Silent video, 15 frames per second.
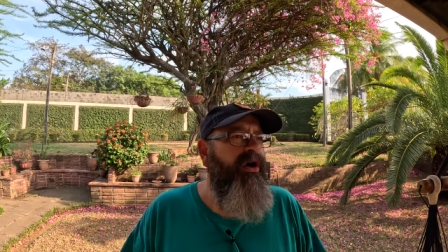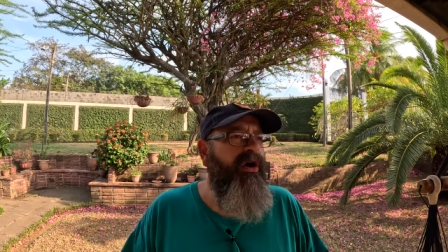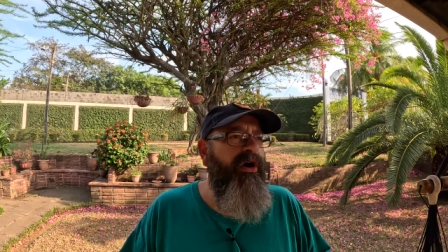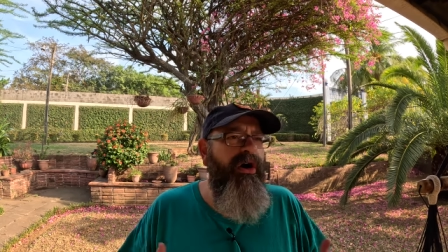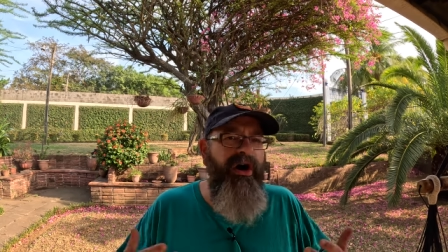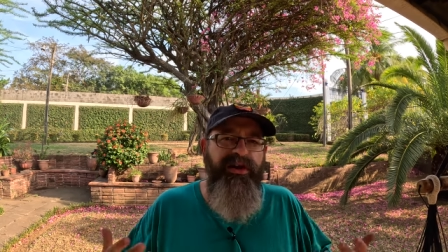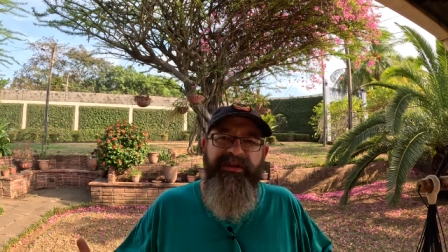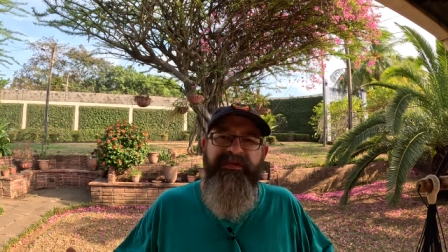
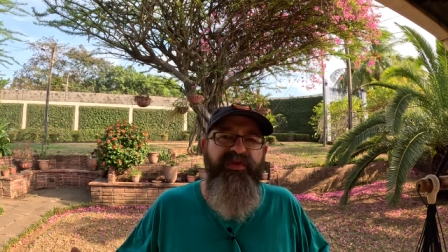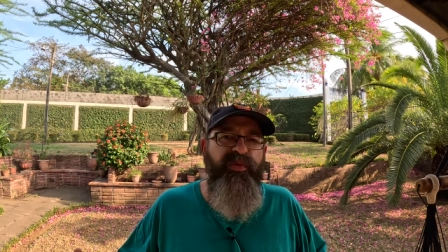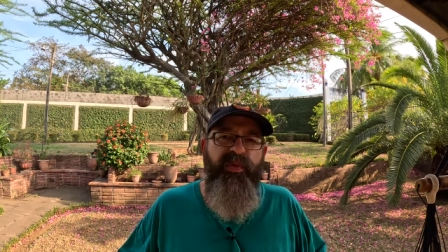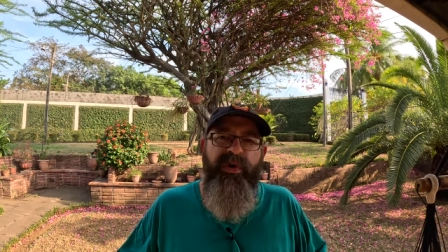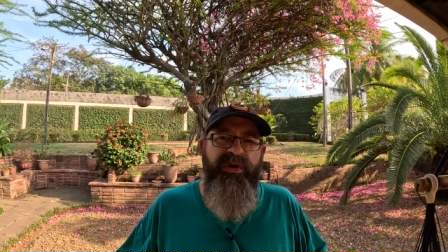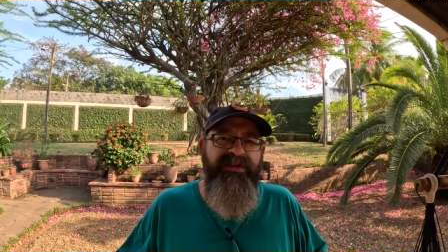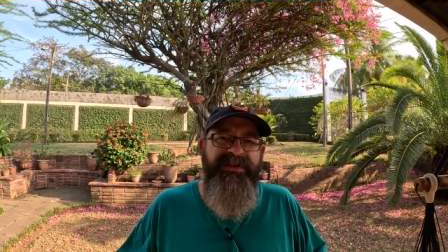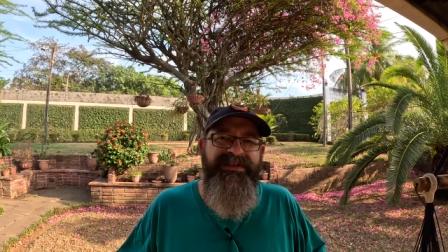all of the
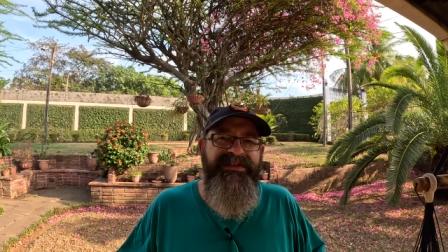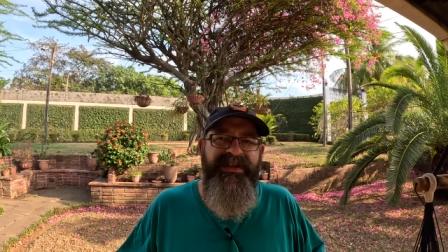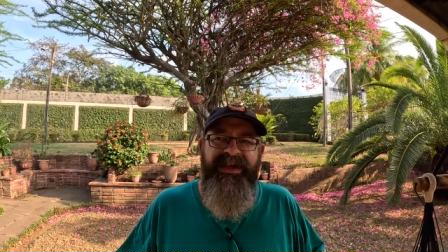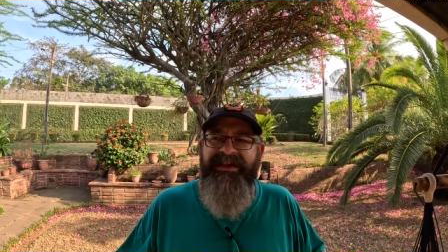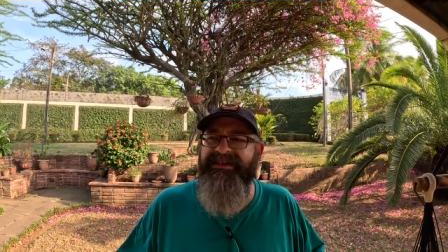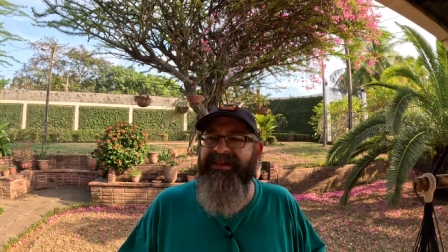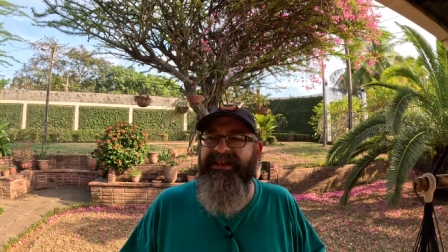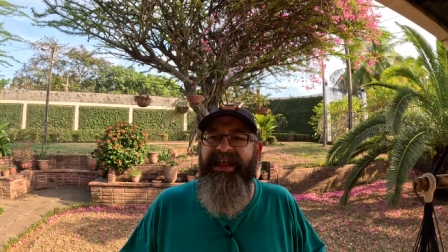world is
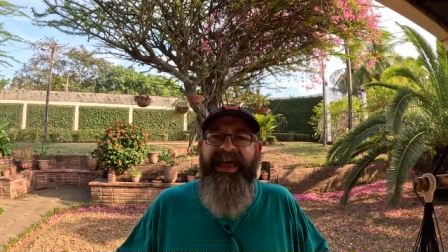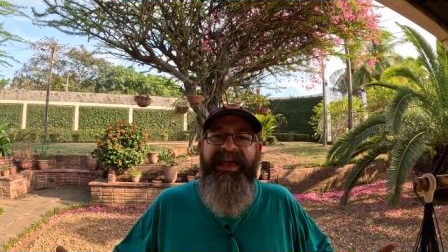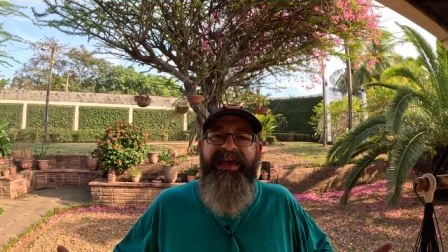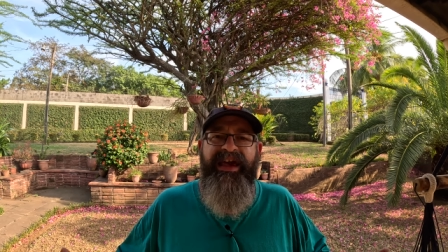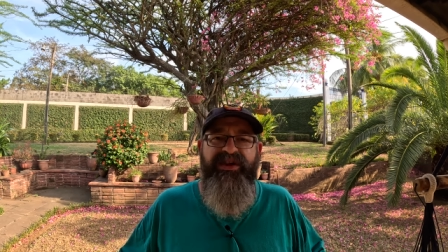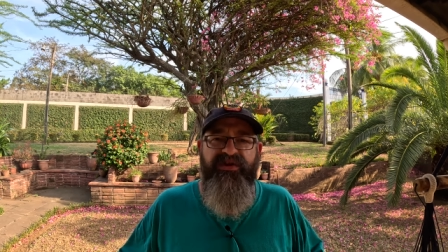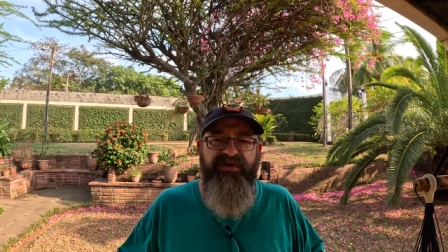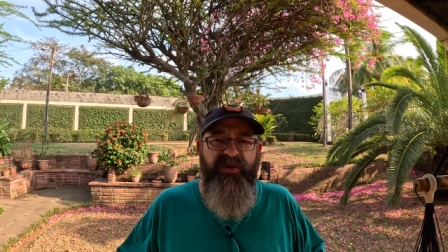is laying
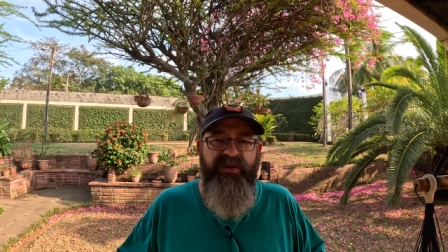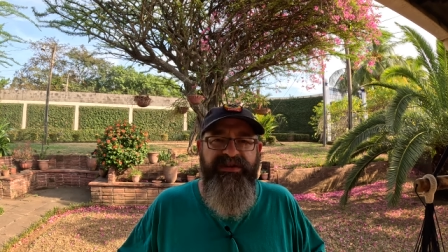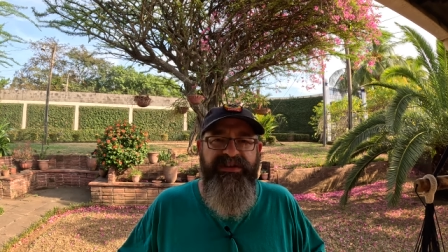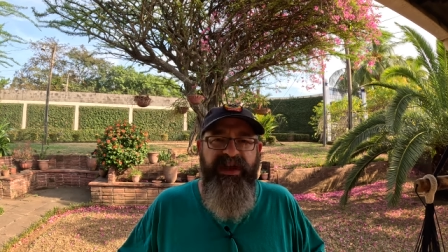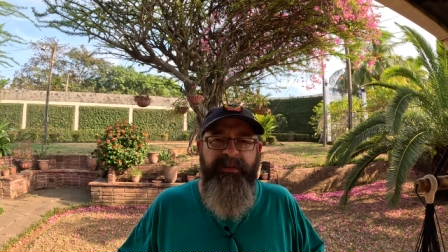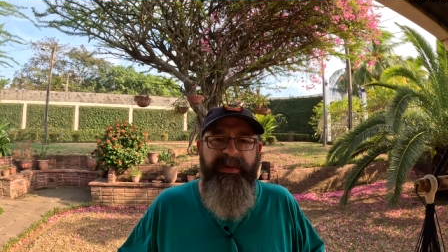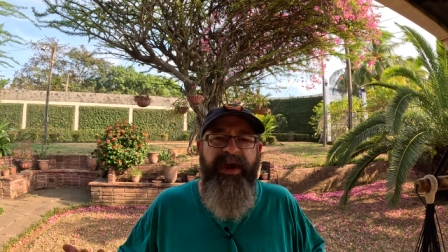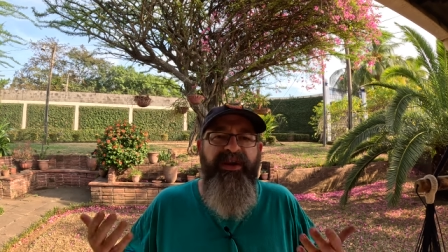at your
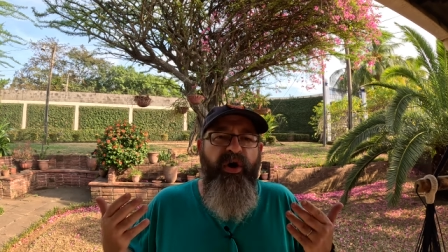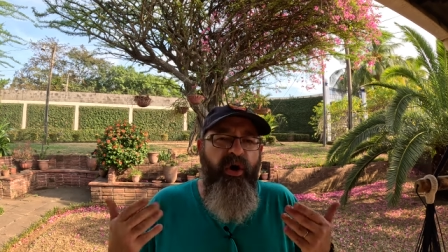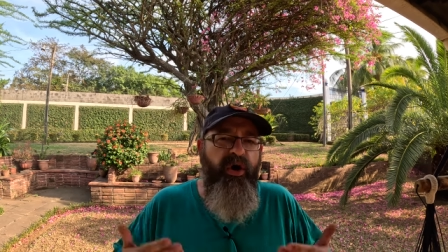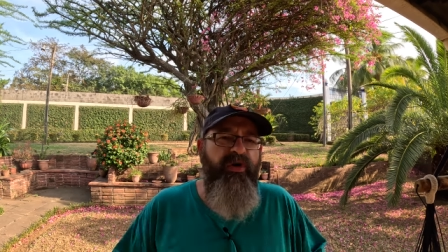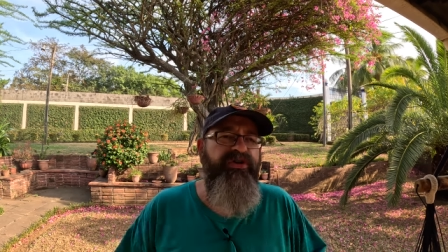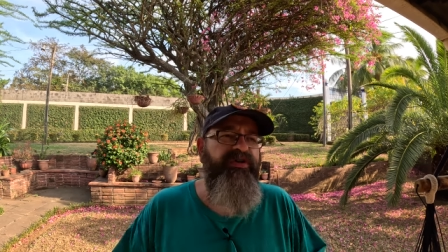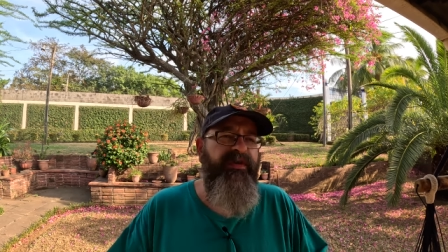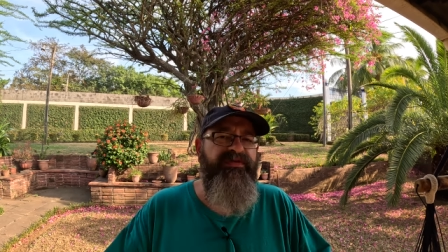doorstep and
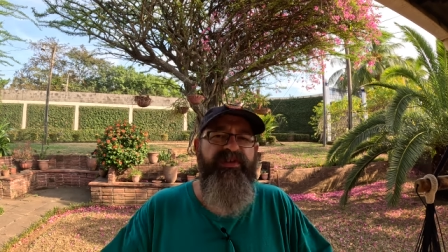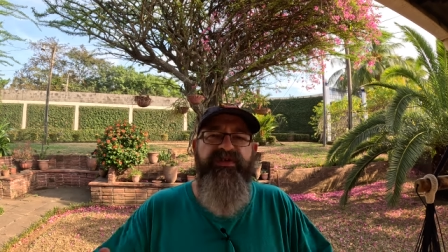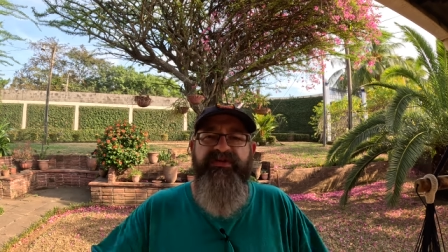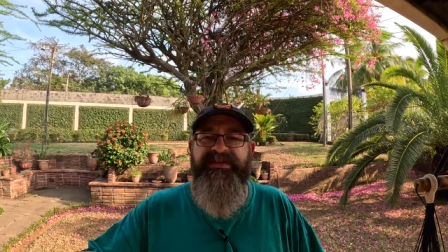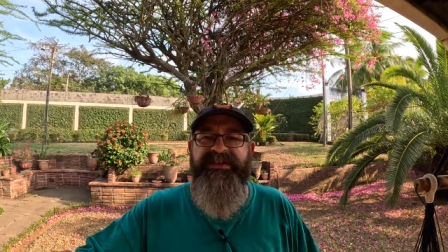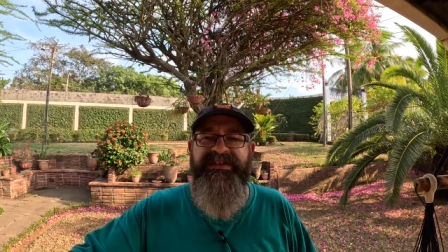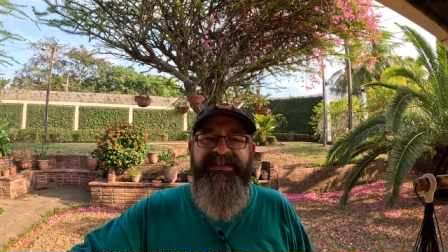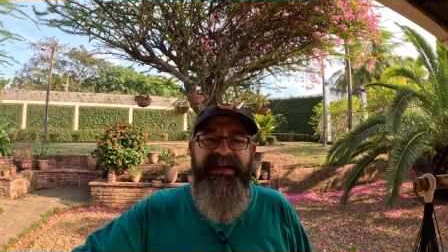all you have to do
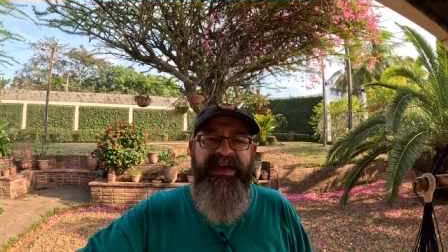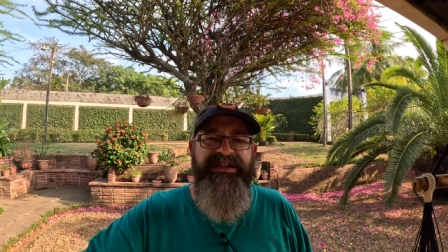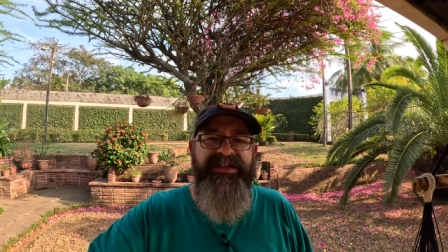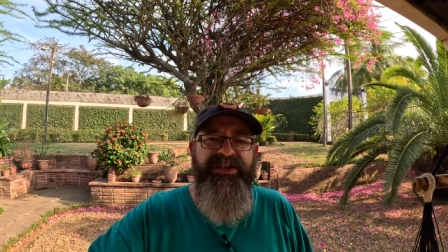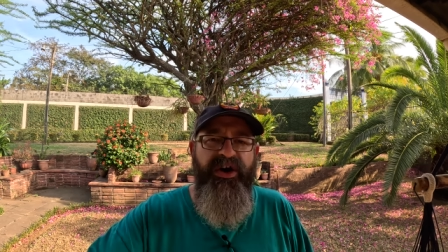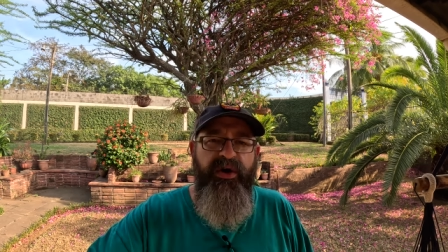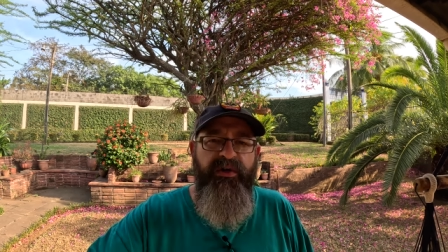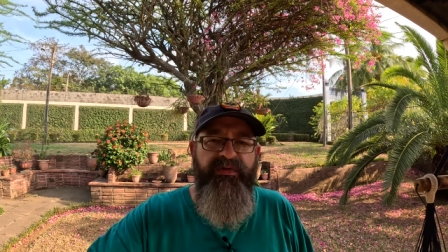is decide to
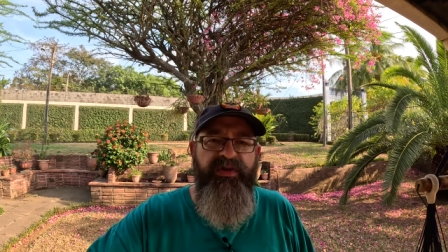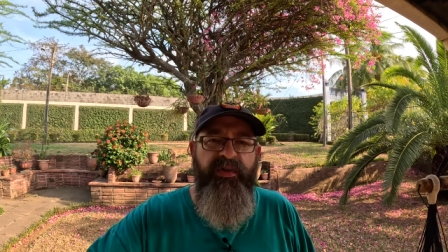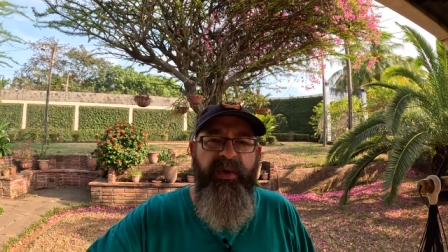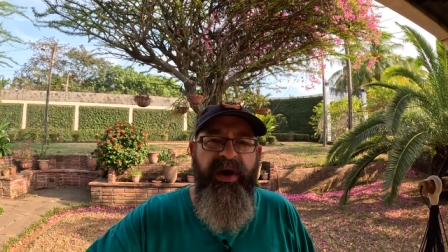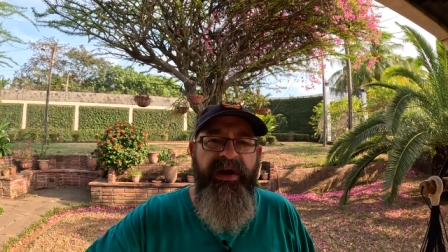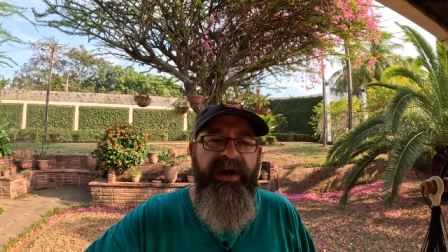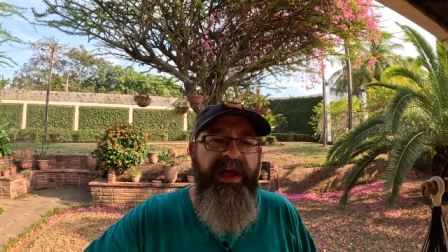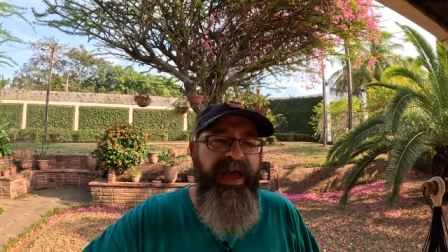go if you
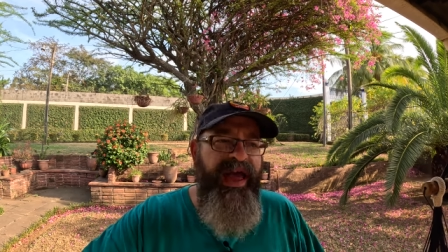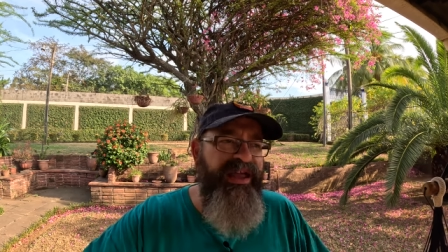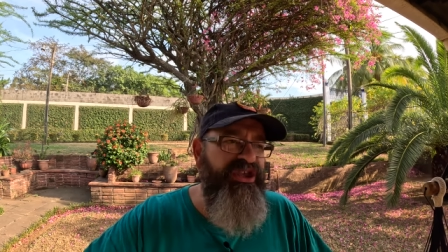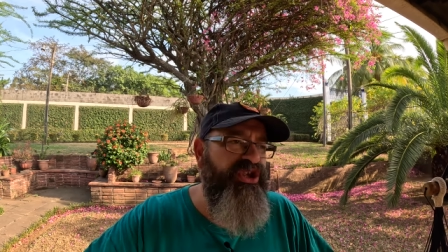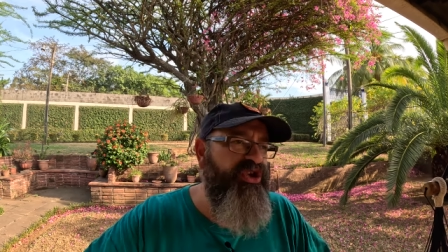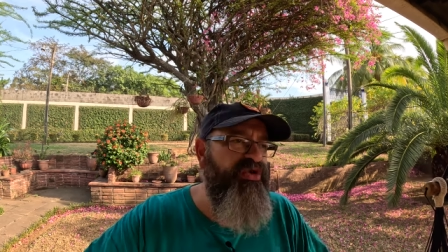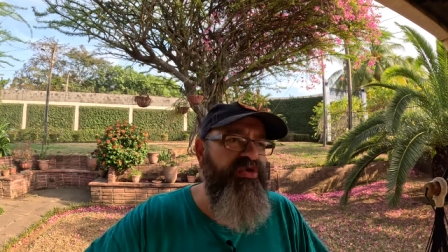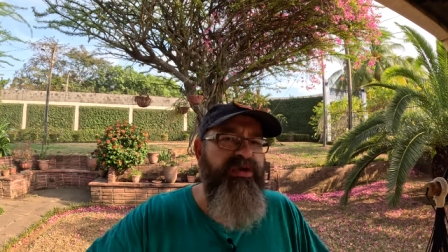want
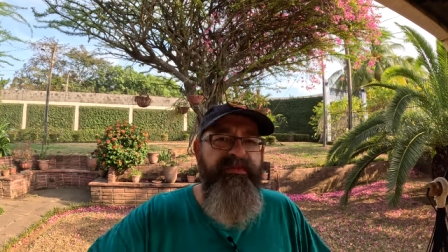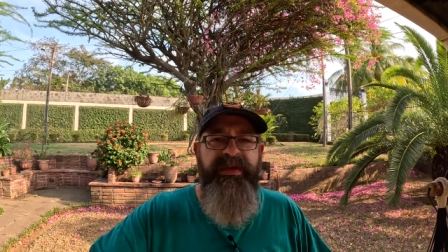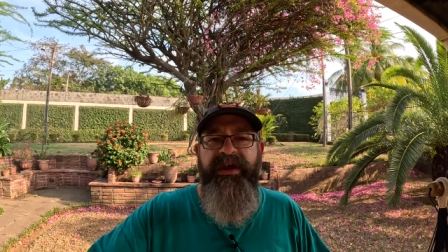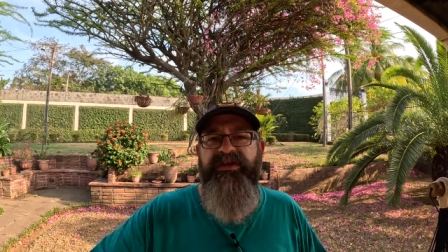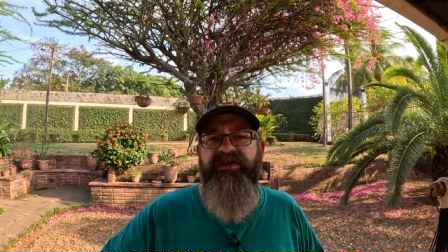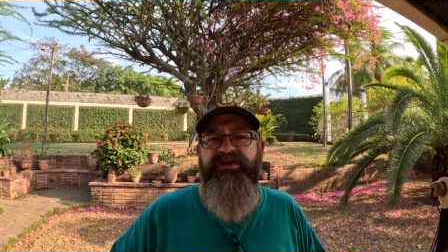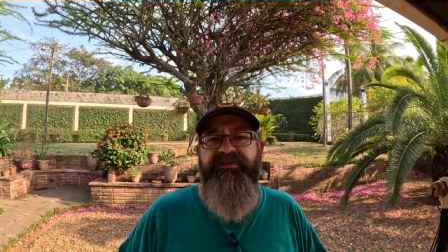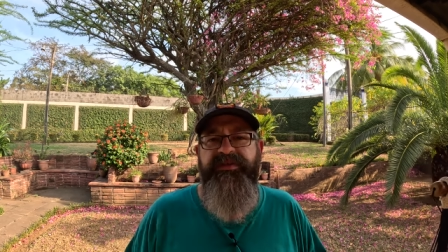and you could be
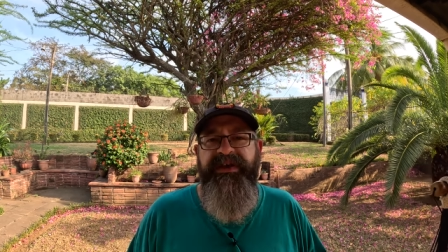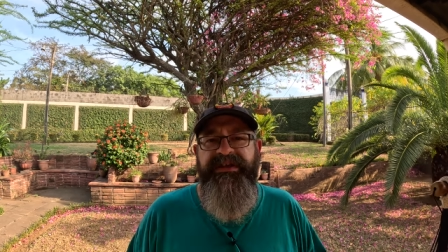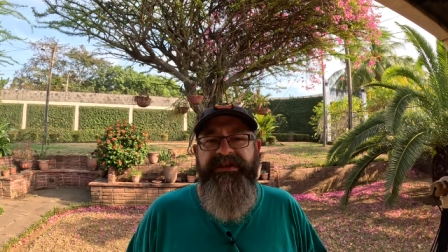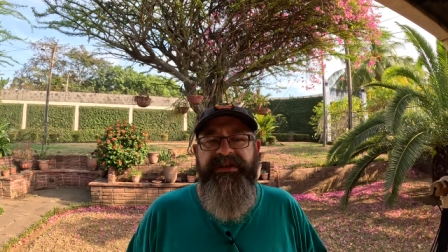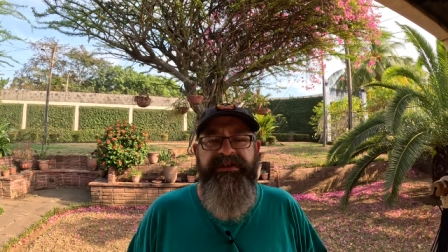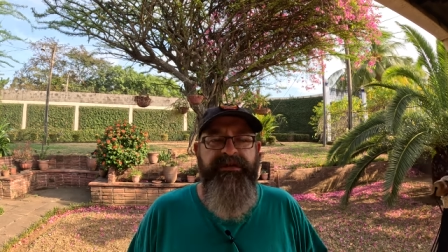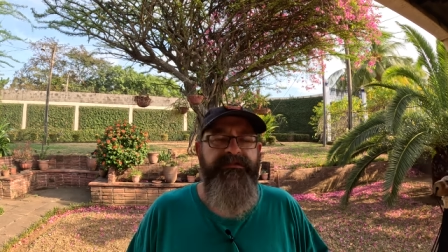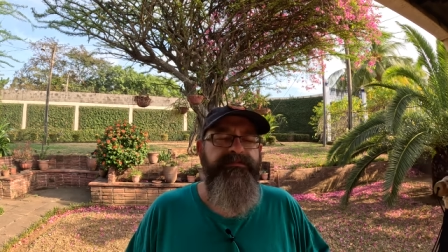in those
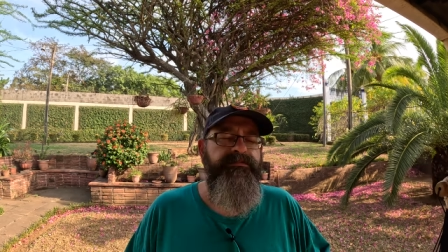places